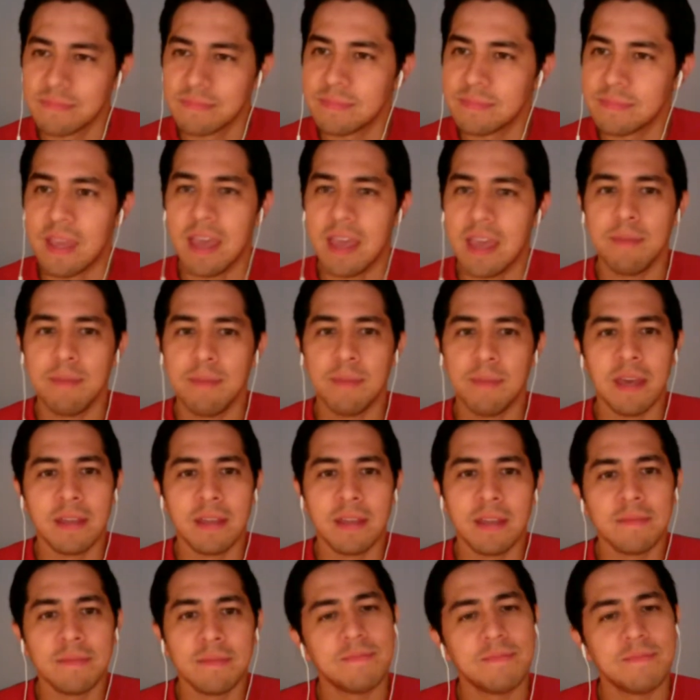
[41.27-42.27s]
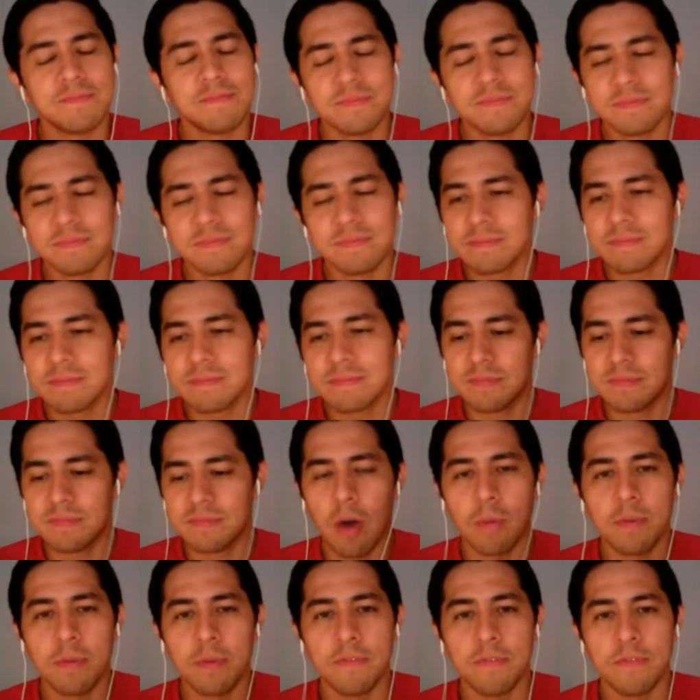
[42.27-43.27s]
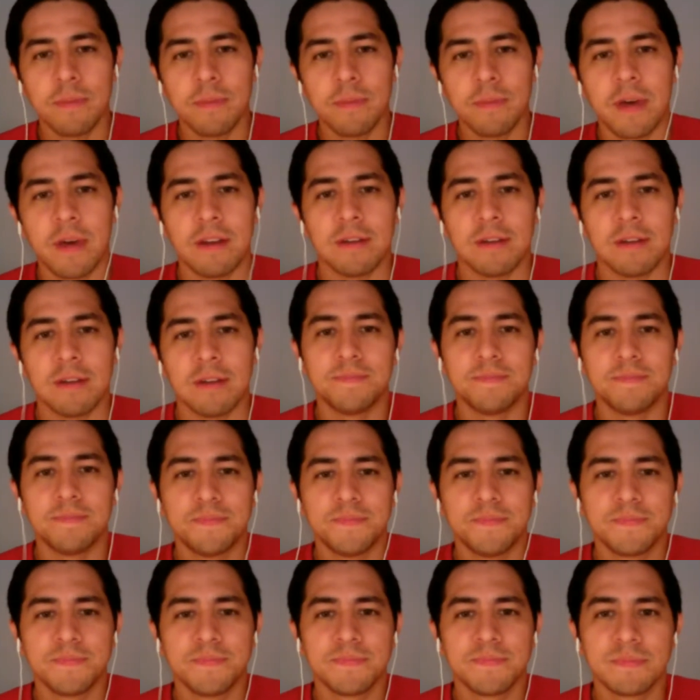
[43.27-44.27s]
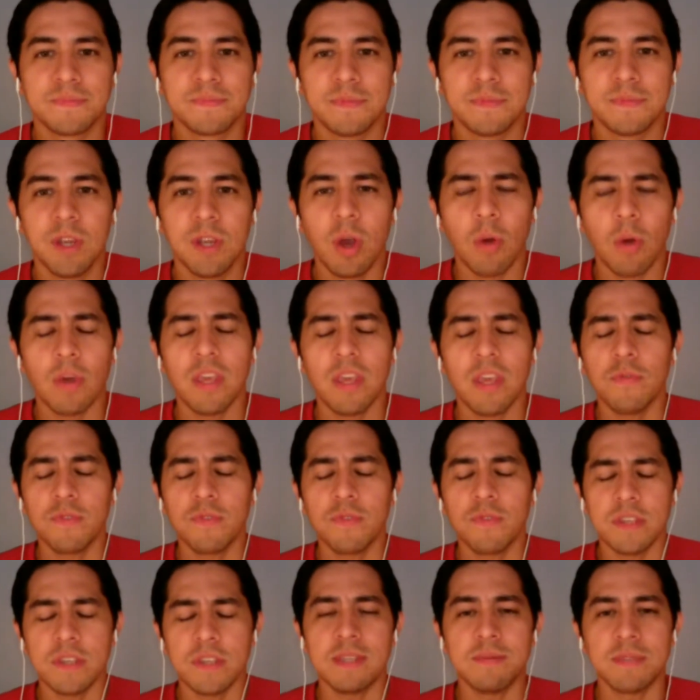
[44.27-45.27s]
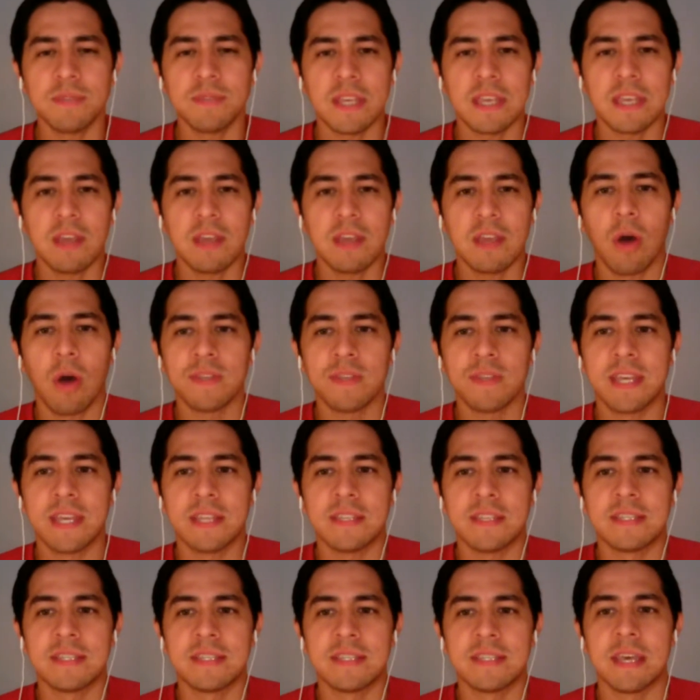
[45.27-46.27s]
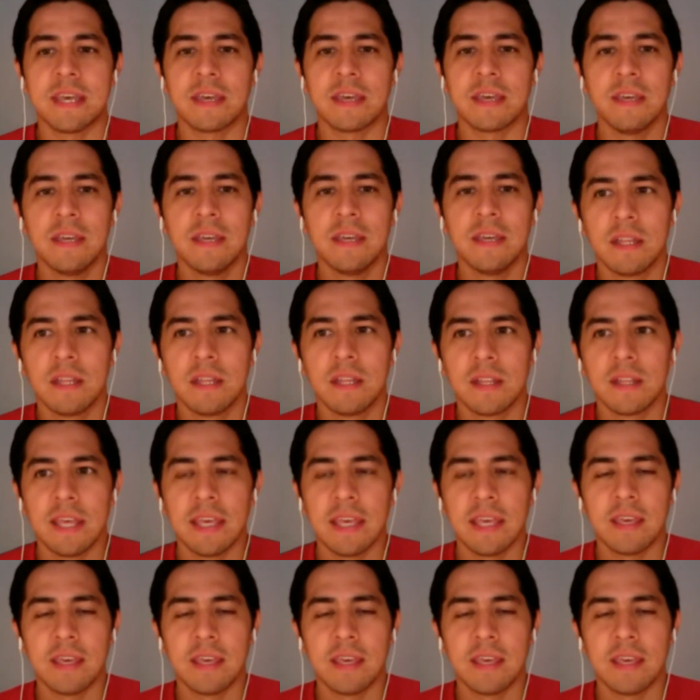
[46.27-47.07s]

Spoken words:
hey, man, I hope you feel better. It seems like you're always getting sick. Like